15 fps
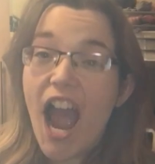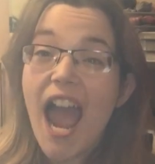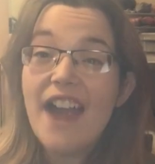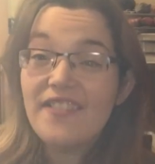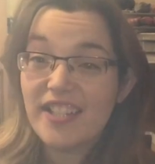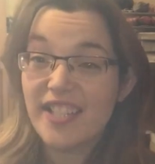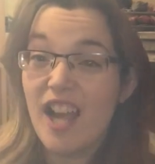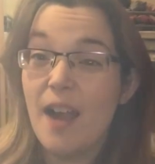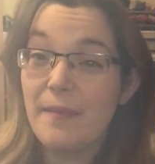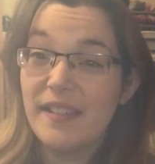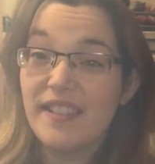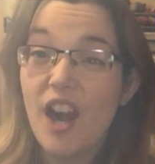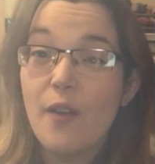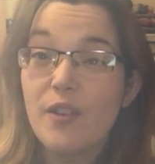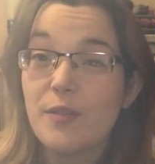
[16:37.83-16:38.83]
every time a
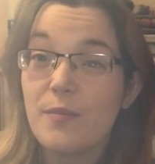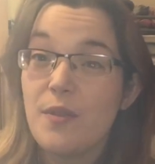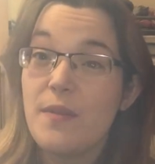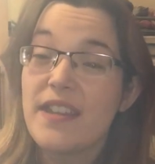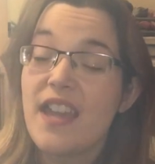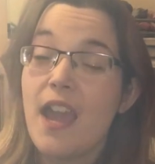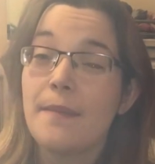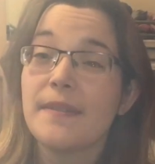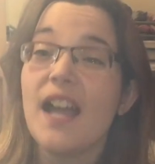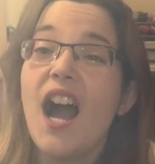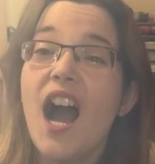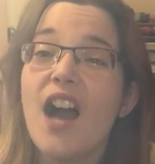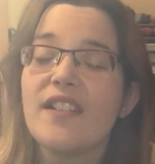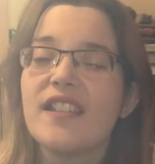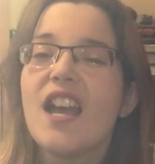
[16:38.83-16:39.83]
Star Wars movie comes
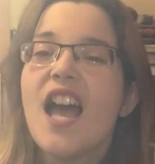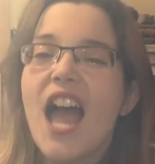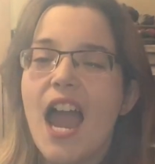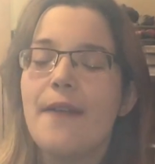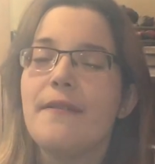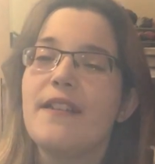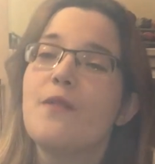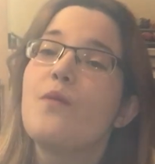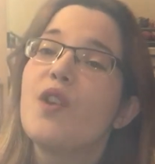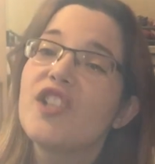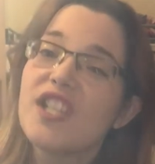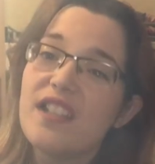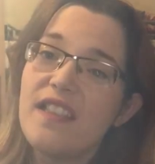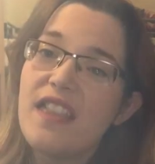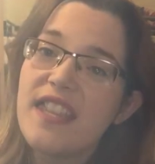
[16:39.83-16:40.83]
out, everybody
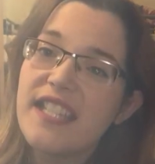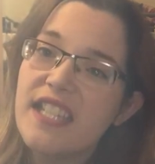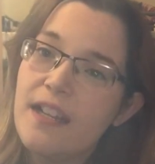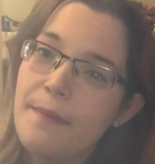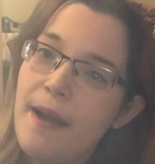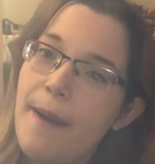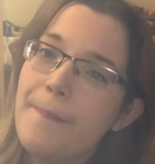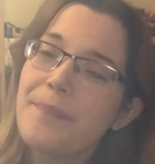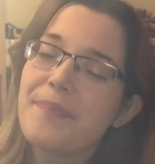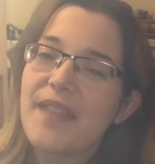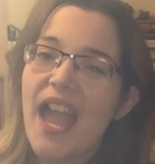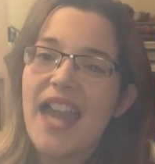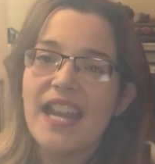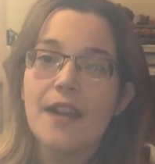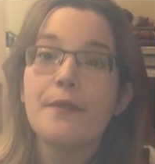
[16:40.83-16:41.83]
watches it in the cinema
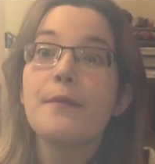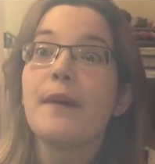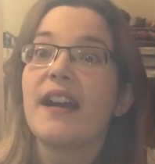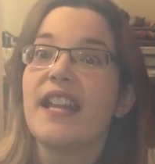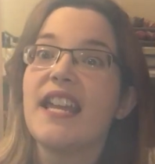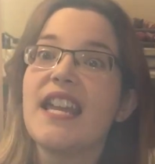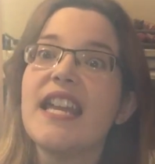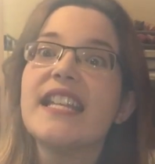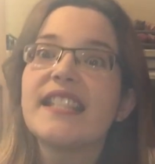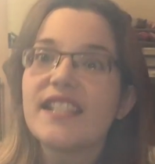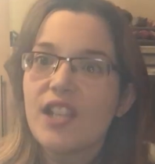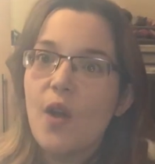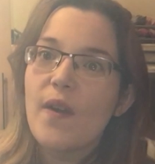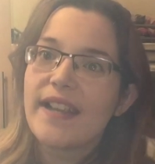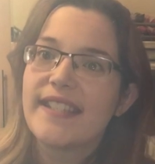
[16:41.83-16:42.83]
and everybody is
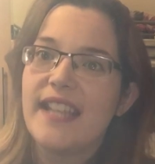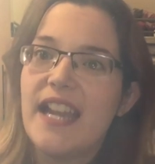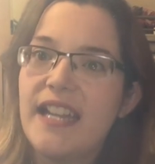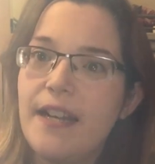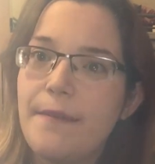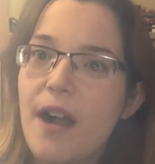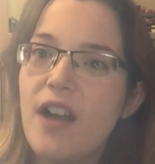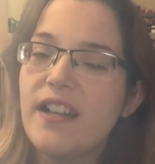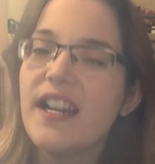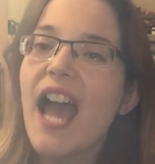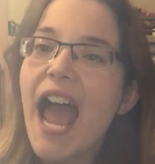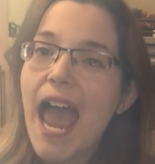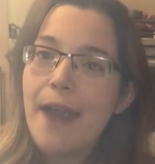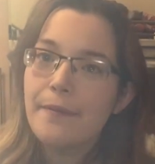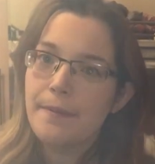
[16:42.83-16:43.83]
so excited about it.
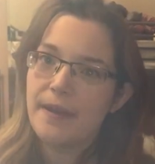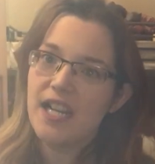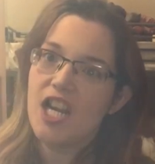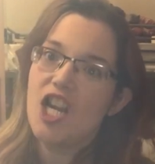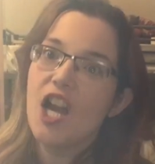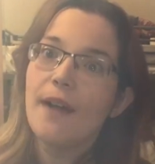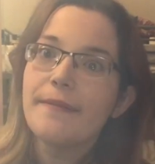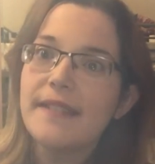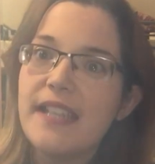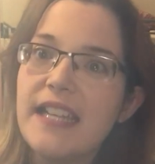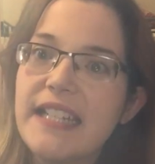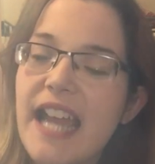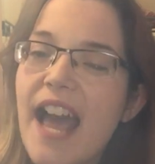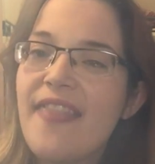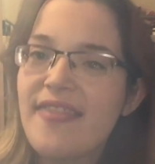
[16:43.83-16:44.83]
Everybody loves
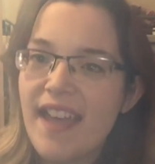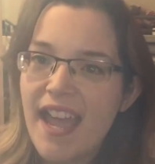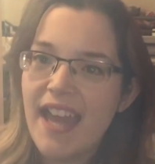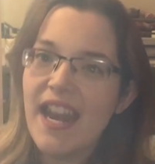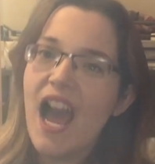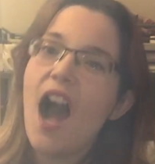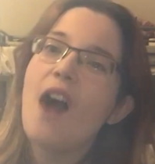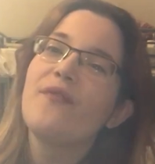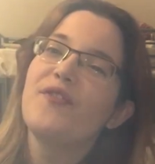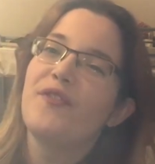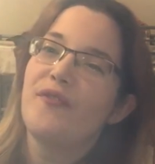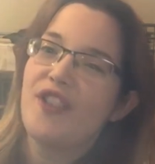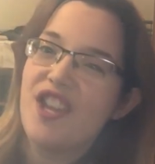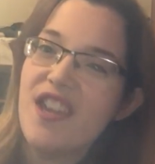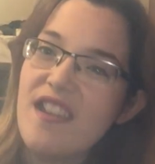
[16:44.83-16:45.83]
it. And then
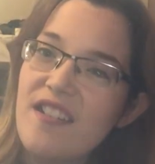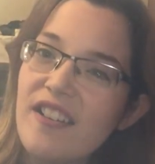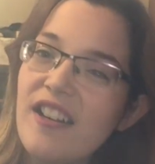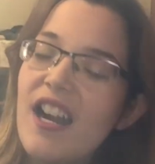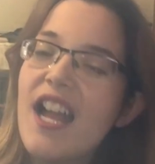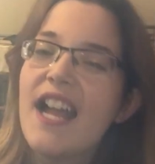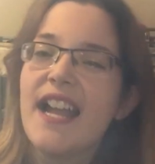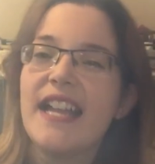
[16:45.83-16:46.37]
after a year,